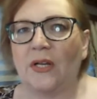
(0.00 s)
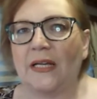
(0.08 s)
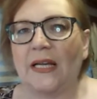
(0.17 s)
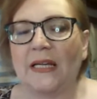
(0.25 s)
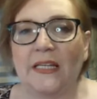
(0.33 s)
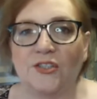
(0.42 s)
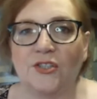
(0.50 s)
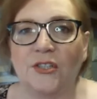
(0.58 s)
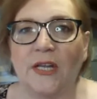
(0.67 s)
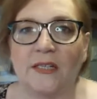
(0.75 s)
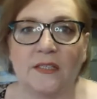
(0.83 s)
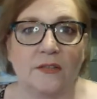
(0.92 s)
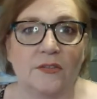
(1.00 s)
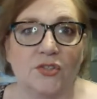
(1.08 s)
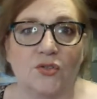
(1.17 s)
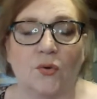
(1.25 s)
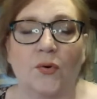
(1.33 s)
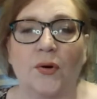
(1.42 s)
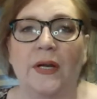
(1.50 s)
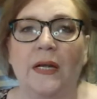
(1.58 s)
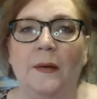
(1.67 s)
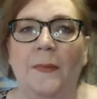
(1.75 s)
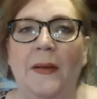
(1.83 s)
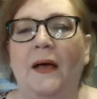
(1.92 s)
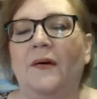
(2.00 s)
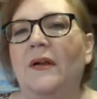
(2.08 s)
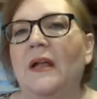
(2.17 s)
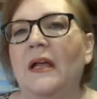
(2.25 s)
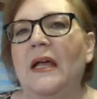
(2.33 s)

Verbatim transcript: Like uh, yesterday, I told the story about